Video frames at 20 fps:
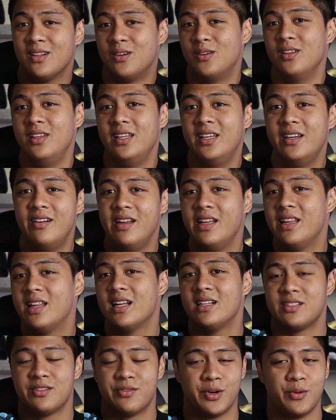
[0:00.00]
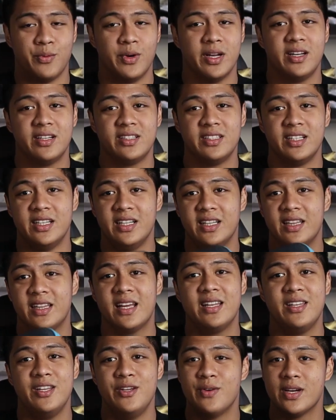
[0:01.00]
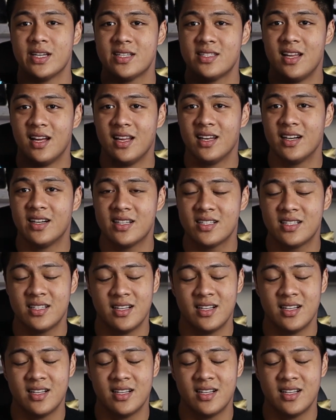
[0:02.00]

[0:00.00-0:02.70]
only retails for $110,